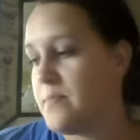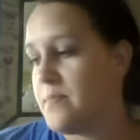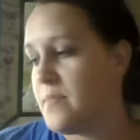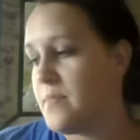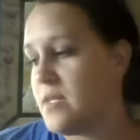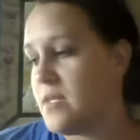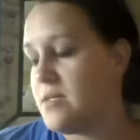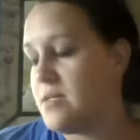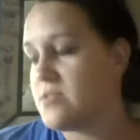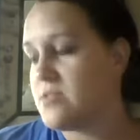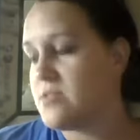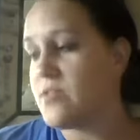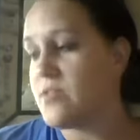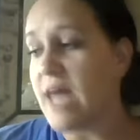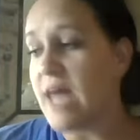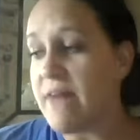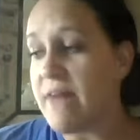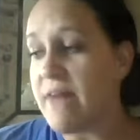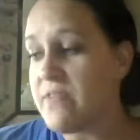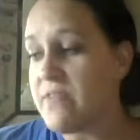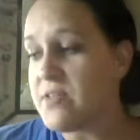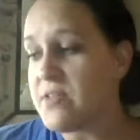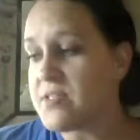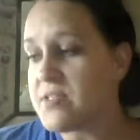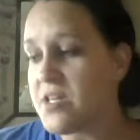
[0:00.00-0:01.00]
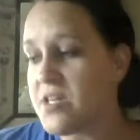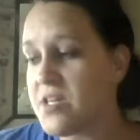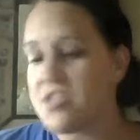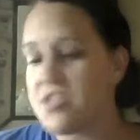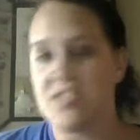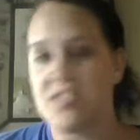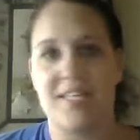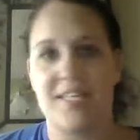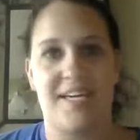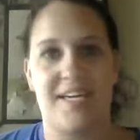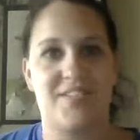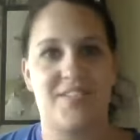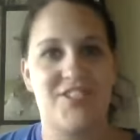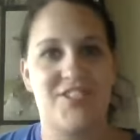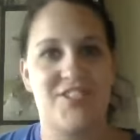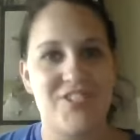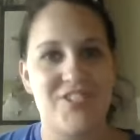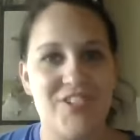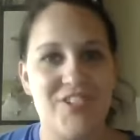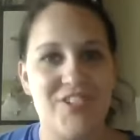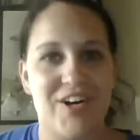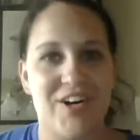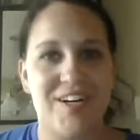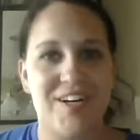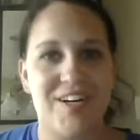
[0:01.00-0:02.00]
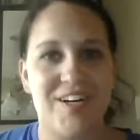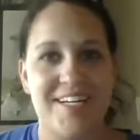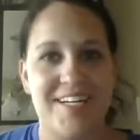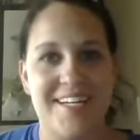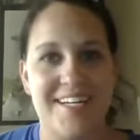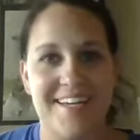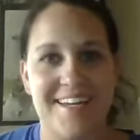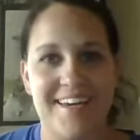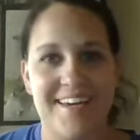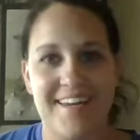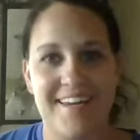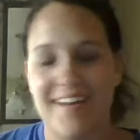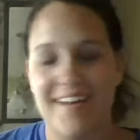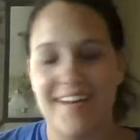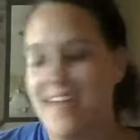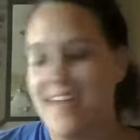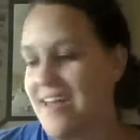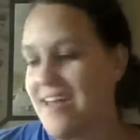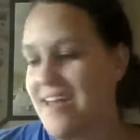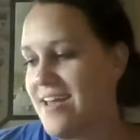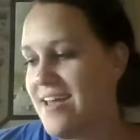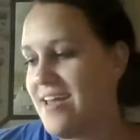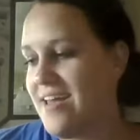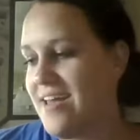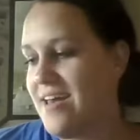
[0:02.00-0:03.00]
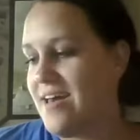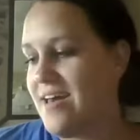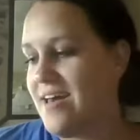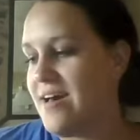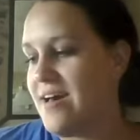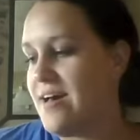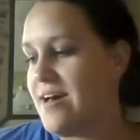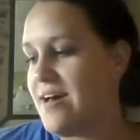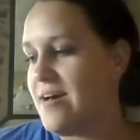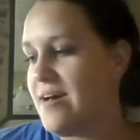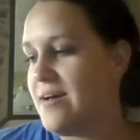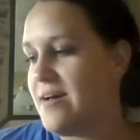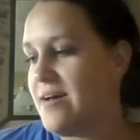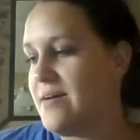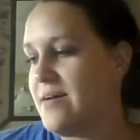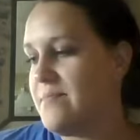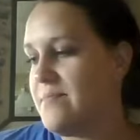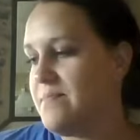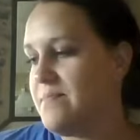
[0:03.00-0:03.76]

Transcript: So that feels good, just like starting it. Mm-hmm.